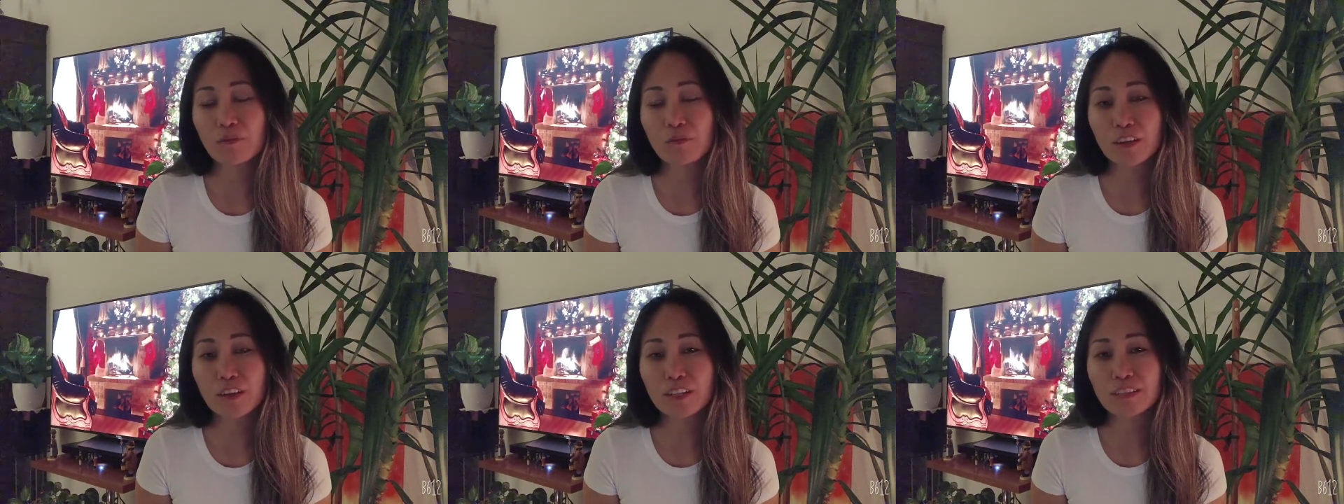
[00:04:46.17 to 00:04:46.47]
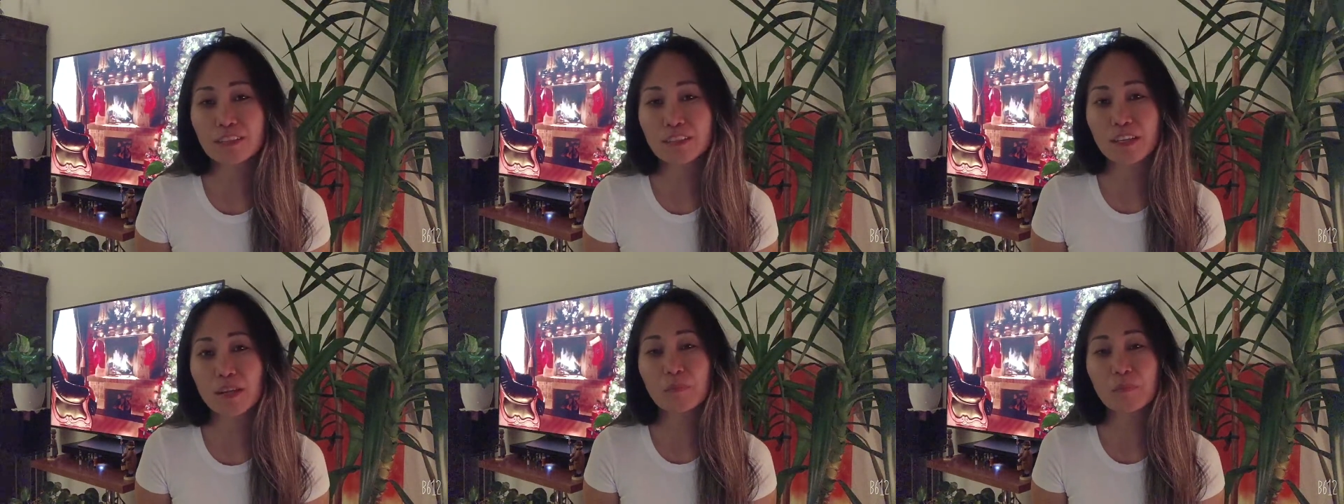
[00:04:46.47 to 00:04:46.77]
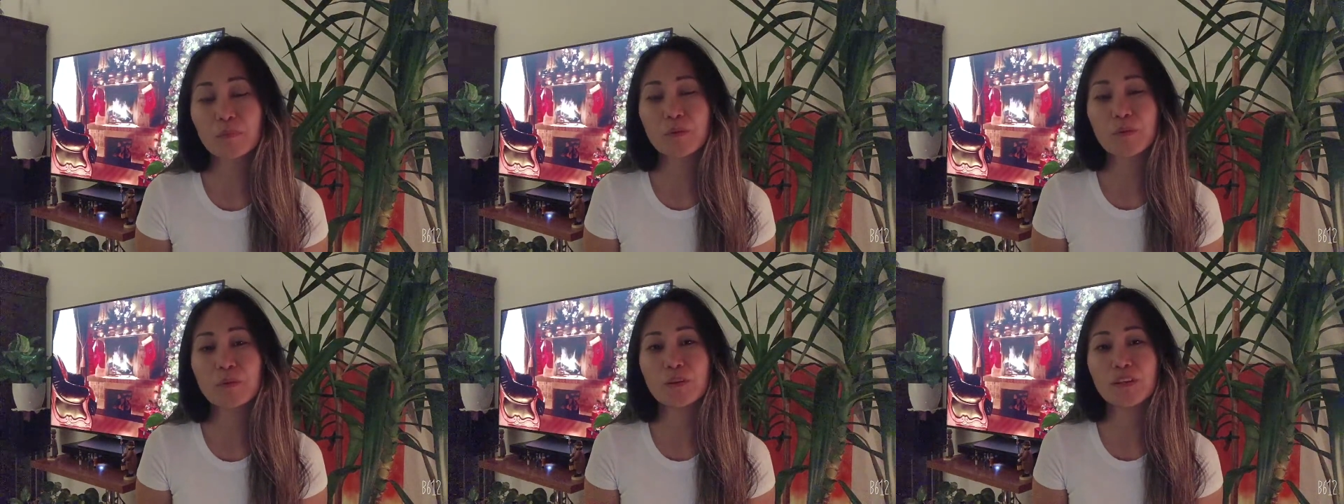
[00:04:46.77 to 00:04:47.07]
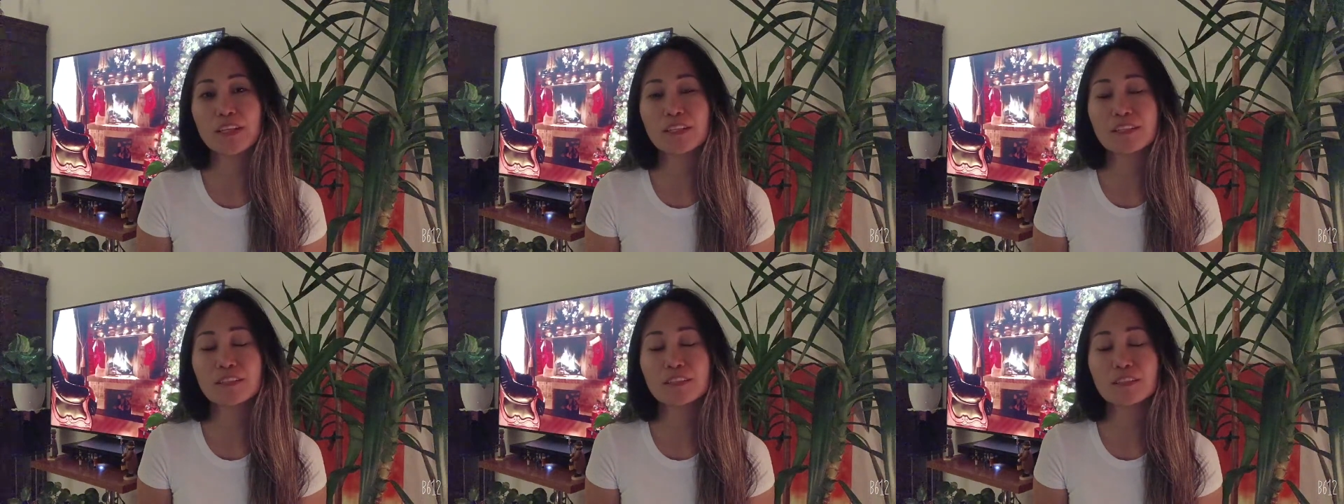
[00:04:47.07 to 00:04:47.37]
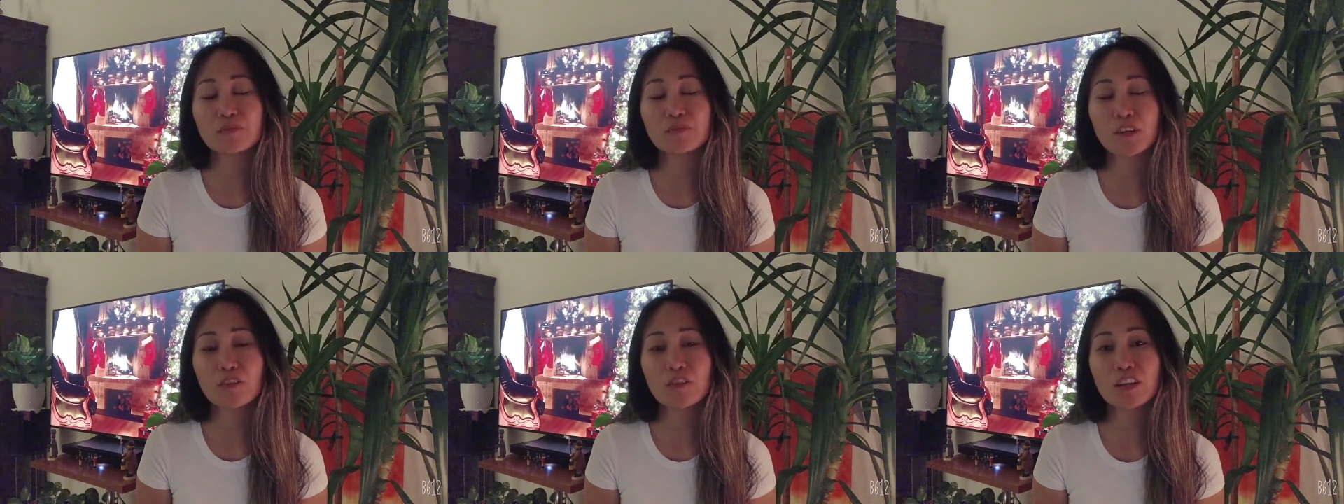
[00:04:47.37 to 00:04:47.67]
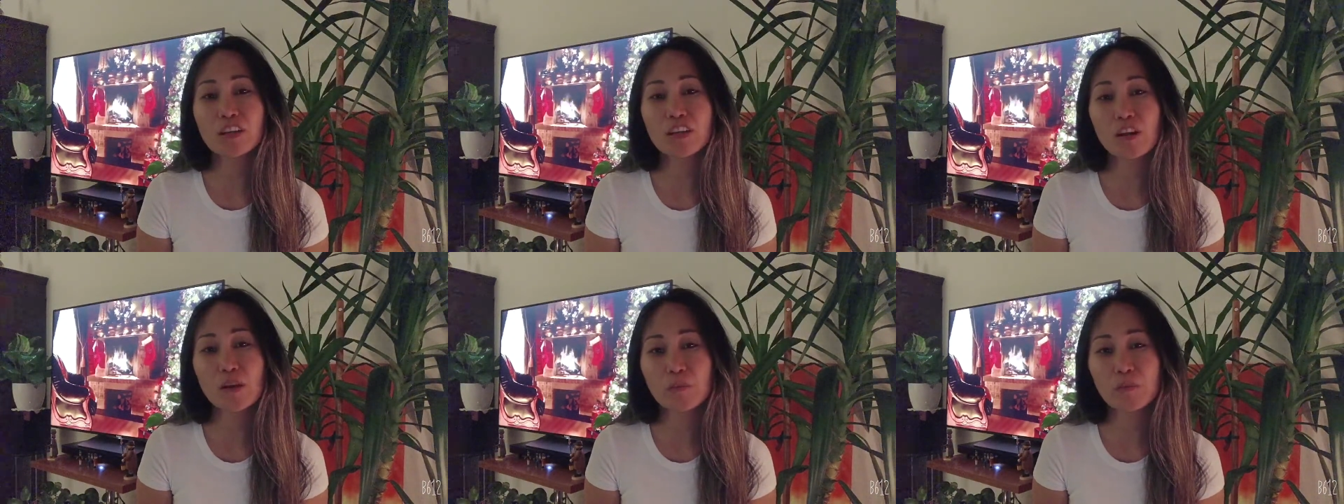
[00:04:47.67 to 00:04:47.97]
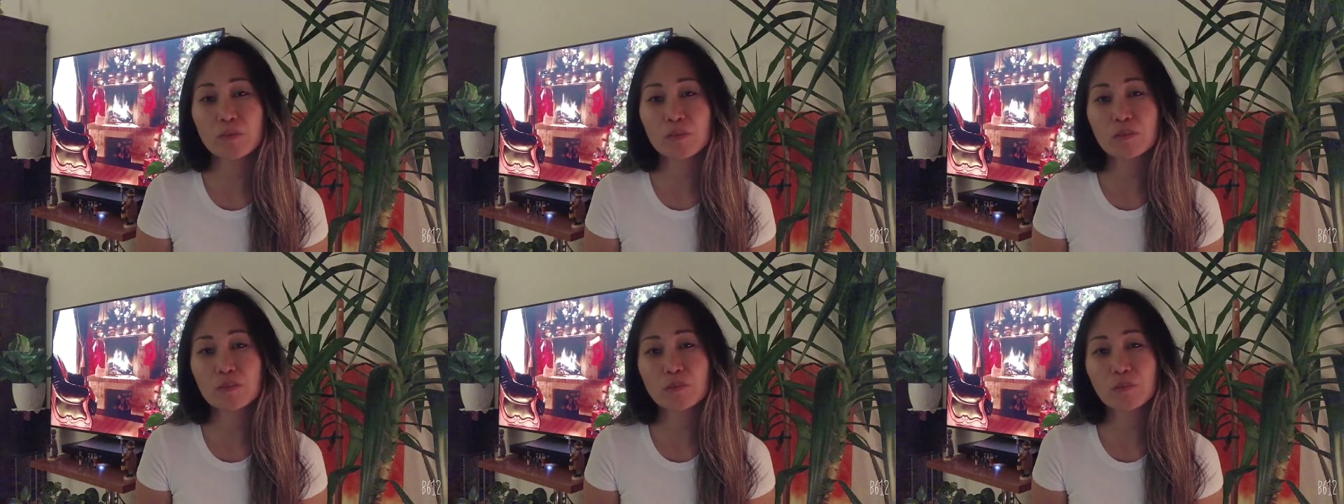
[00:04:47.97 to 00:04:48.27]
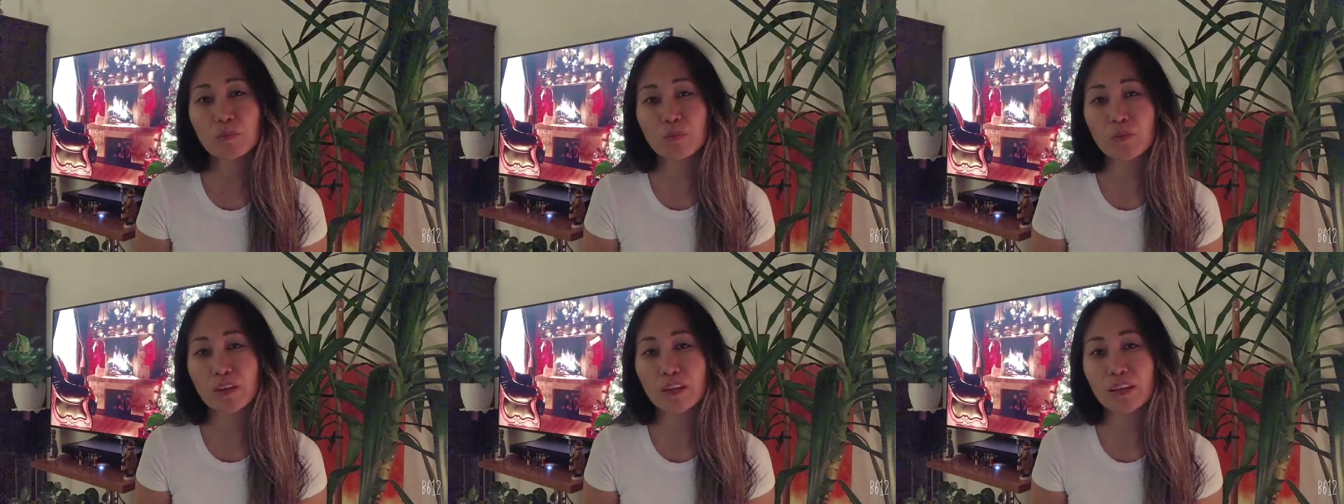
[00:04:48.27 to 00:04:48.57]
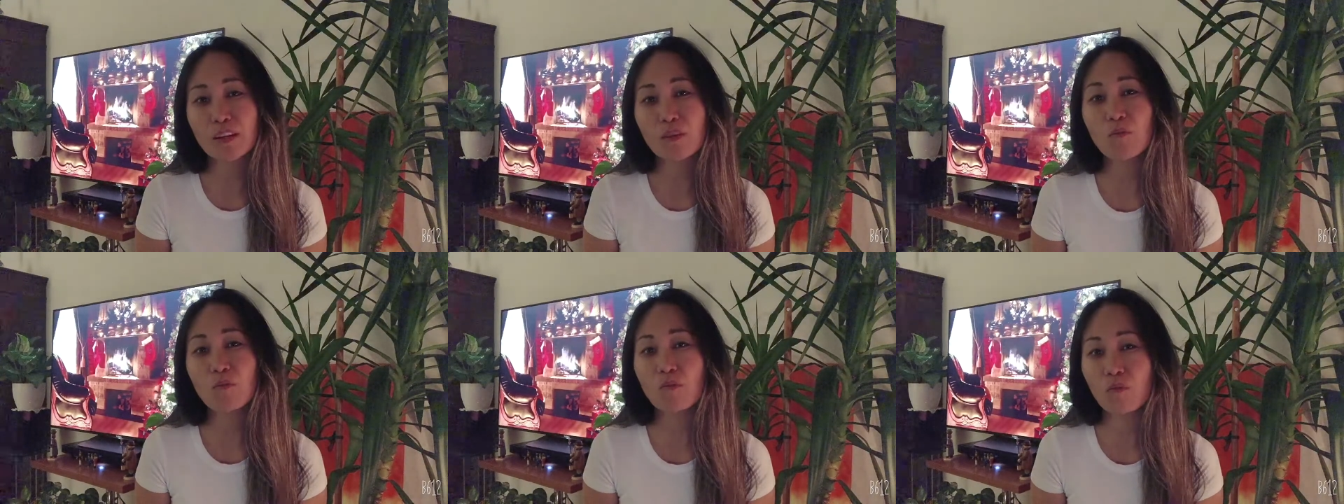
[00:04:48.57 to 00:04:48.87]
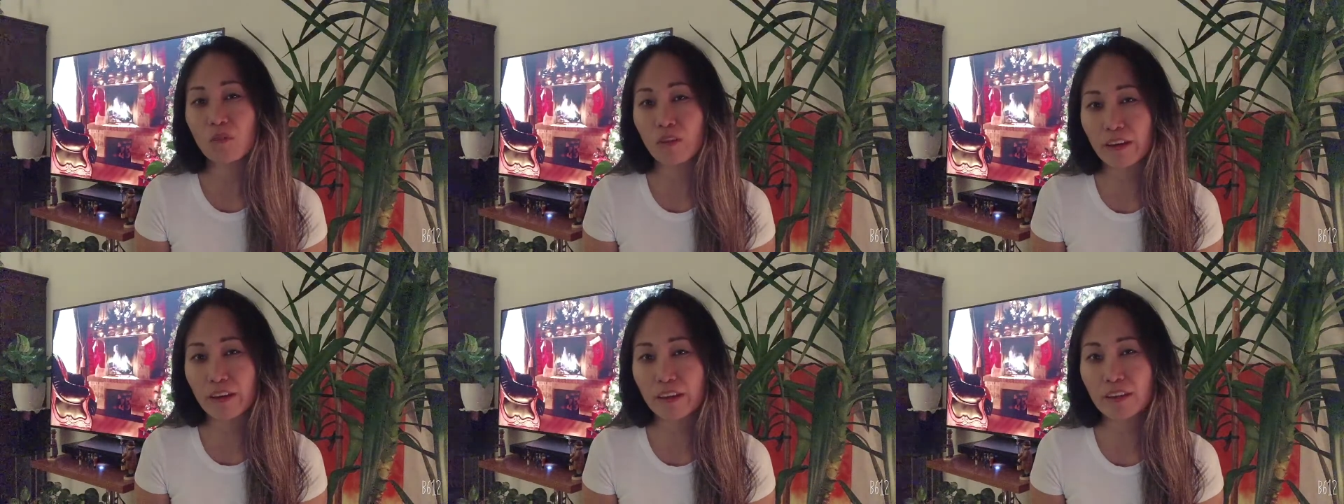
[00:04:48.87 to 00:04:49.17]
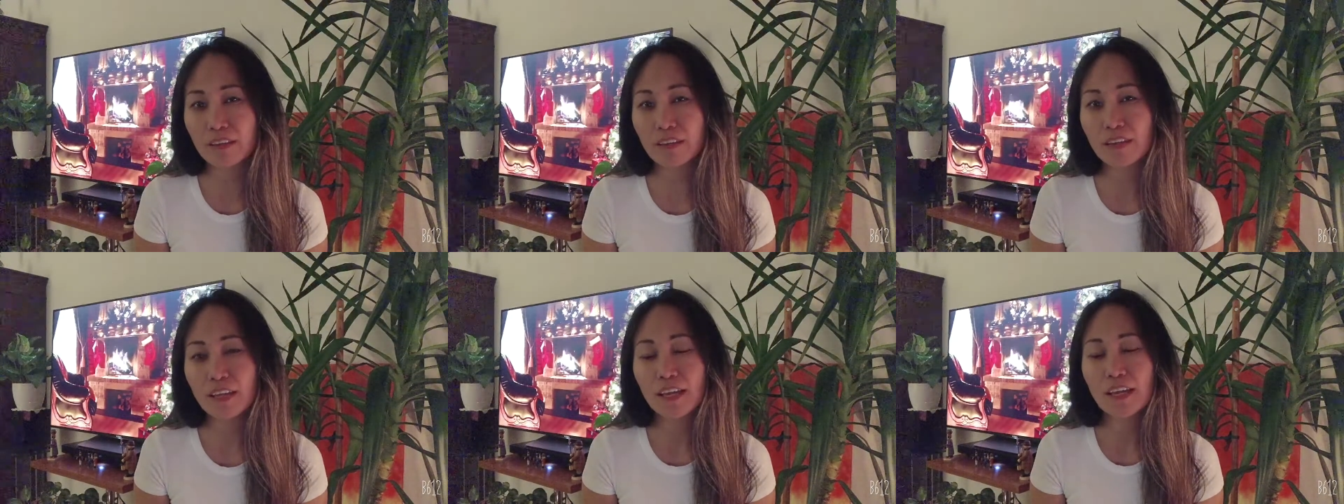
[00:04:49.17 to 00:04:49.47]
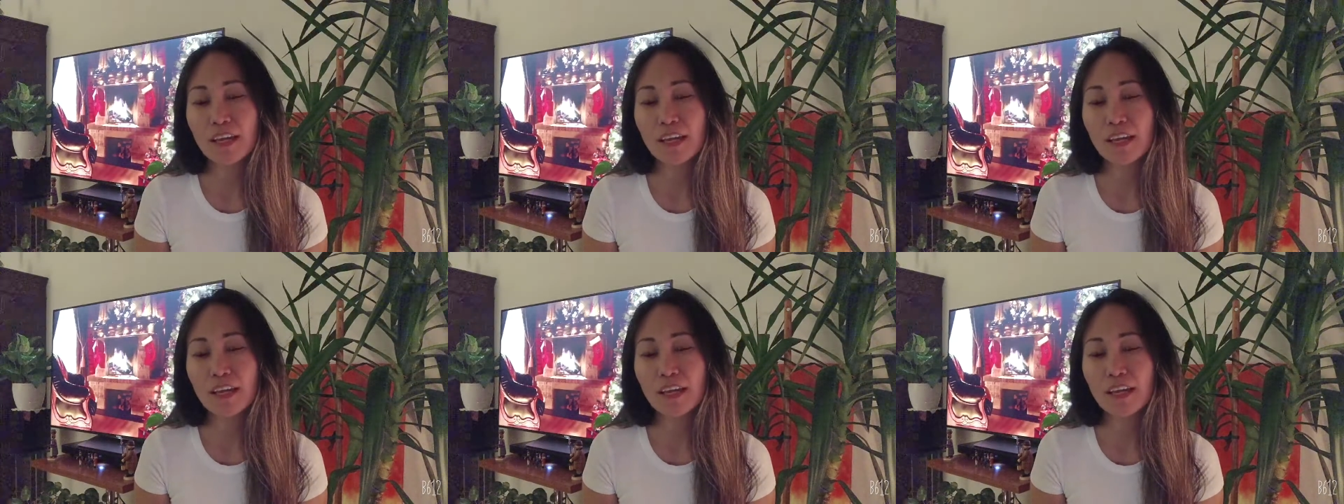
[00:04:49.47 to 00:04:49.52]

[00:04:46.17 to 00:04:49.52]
For example, it is very common to bring wine